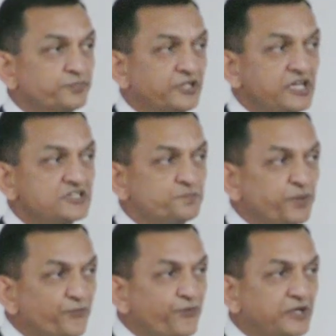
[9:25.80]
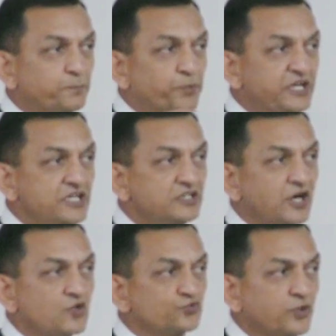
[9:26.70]
creates perfect breeding
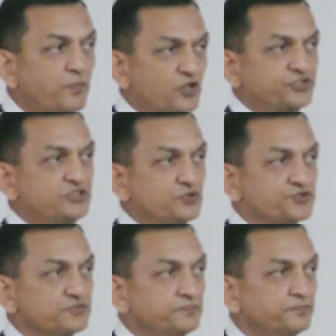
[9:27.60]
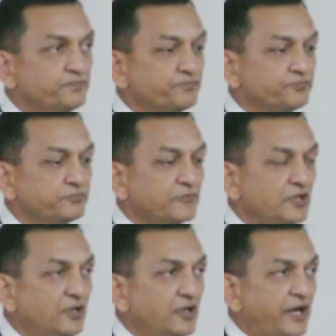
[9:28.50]
ground for mosquitoes
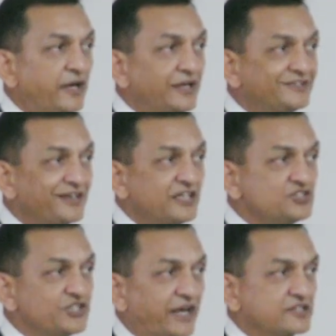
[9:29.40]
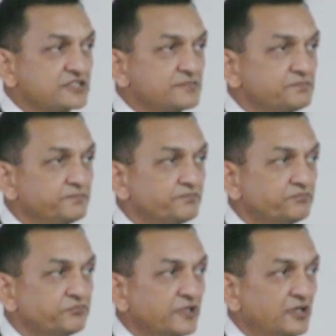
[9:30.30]
and other insects.
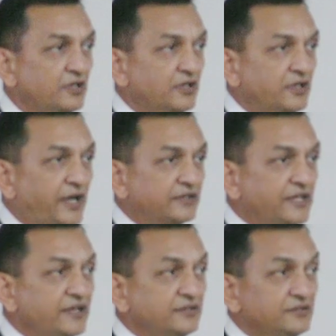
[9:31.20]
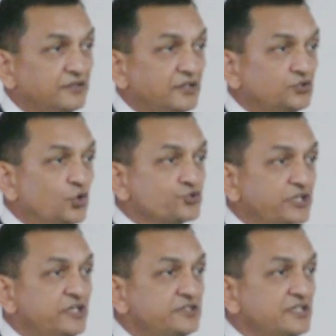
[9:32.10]
And then
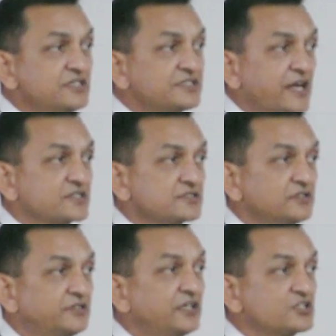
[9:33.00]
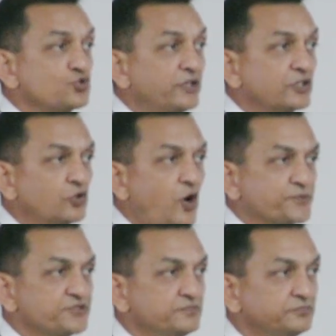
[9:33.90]
those insects, they destroy the
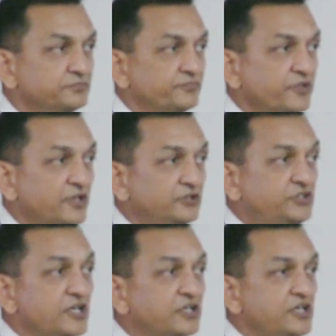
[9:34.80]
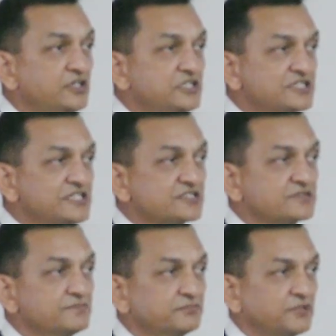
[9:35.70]
crops. They create
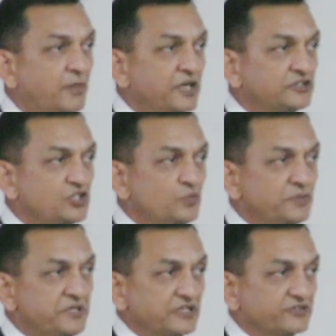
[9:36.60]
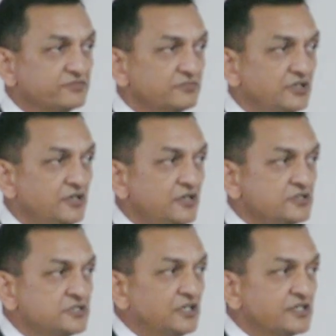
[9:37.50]
disease among the human
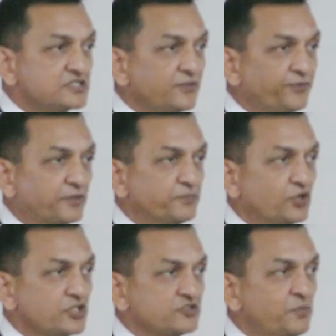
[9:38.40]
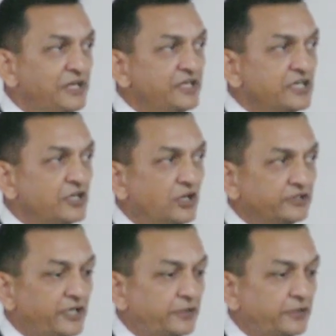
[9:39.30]
beings. Children suffer because of malaria and all